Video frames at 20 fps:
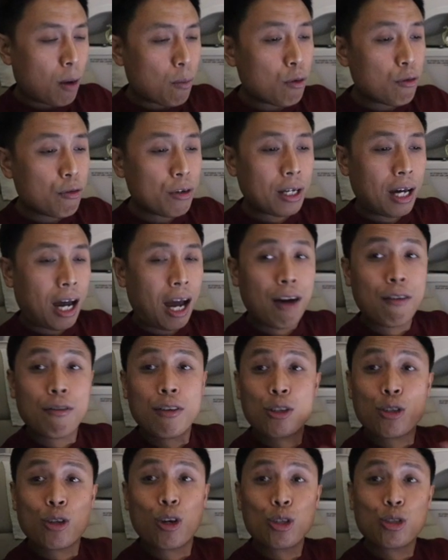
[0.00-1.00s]
moving
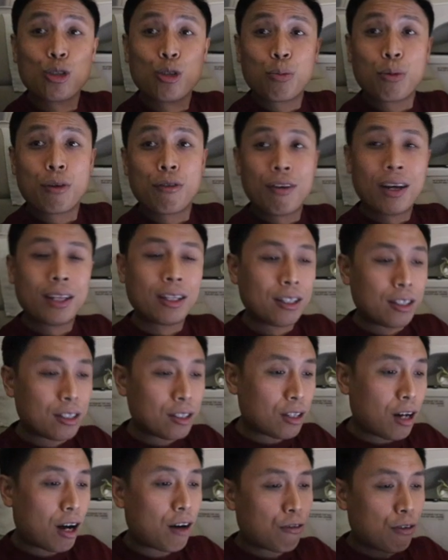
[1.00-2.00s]
average also preventing the
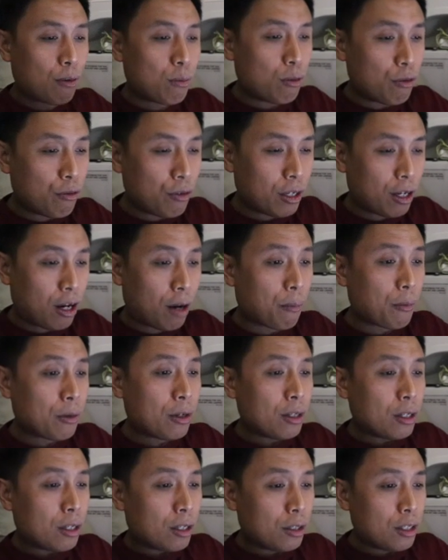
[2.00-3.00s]
stock from moving up.
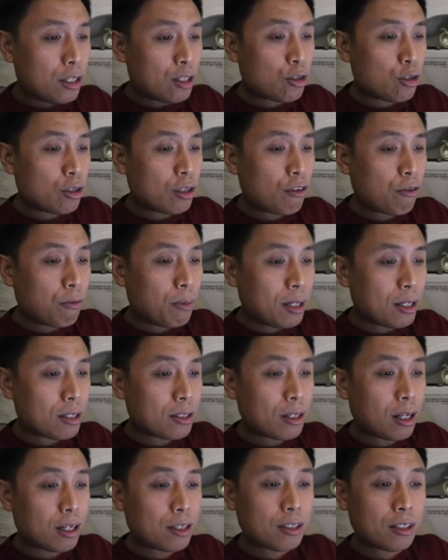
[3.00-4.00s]
This should have been a
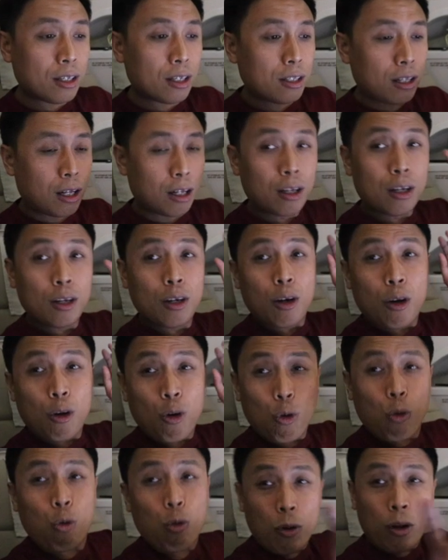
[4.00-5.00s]
sell signal.
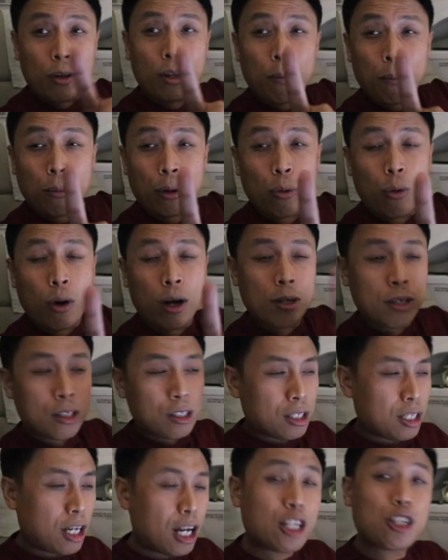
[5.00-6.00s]
Number one,
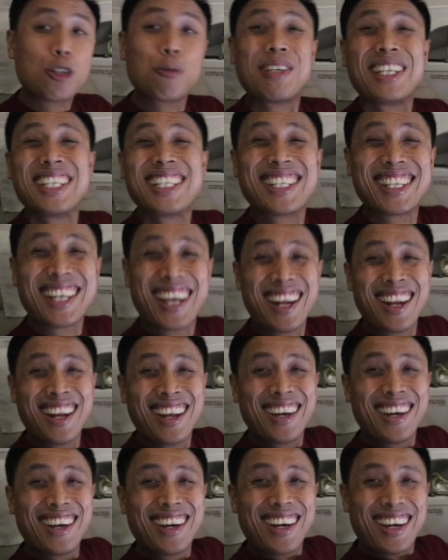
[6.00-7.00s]
CHP still
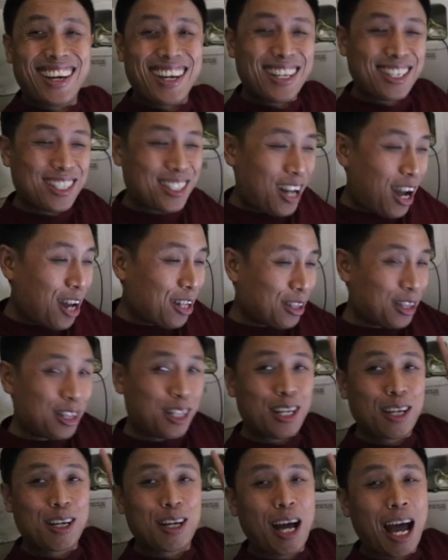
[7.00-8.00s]

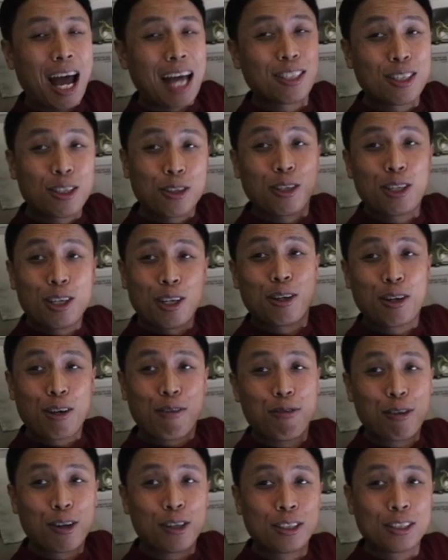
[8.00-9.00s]
hasn't really
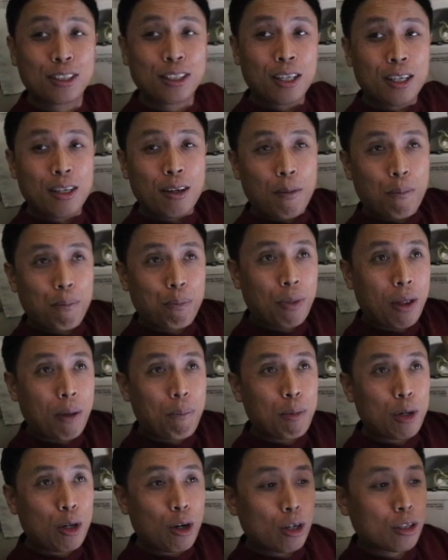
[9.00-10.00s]
reversed.
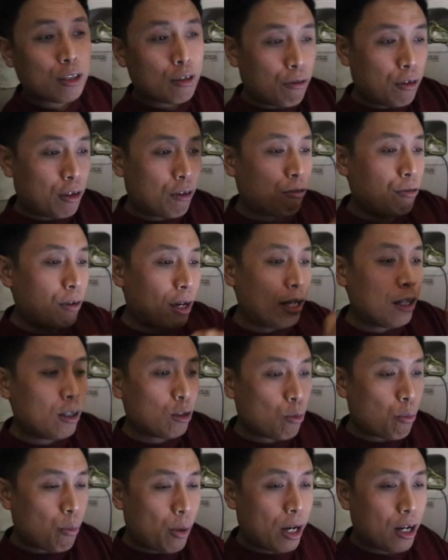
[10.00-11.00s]
Because of it failing
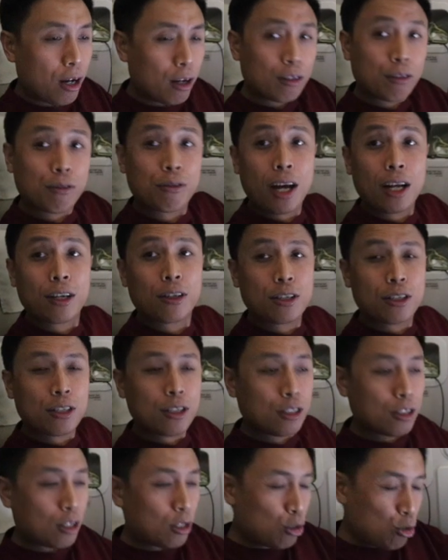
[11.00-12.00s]
to break out of that
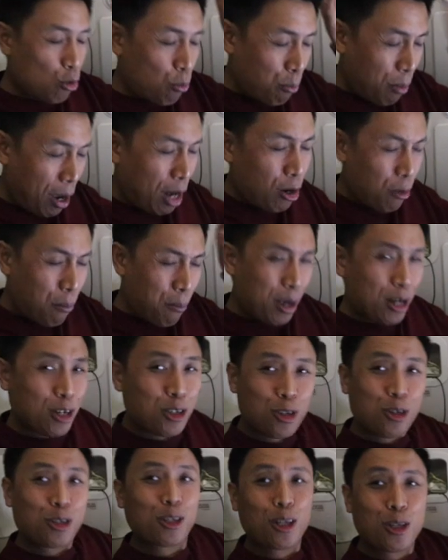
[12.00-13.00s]
resistance, you better make
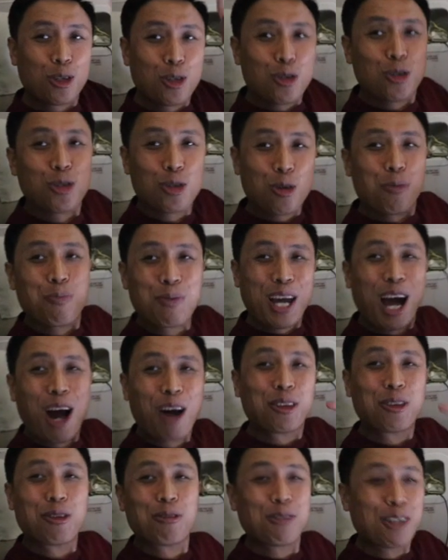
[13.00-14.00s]
sure that you should be
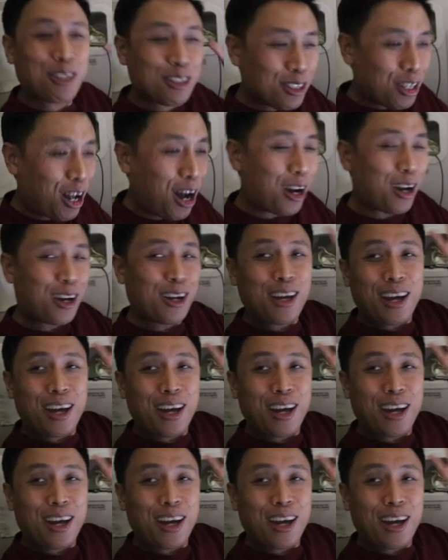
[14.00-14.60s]
out of the stock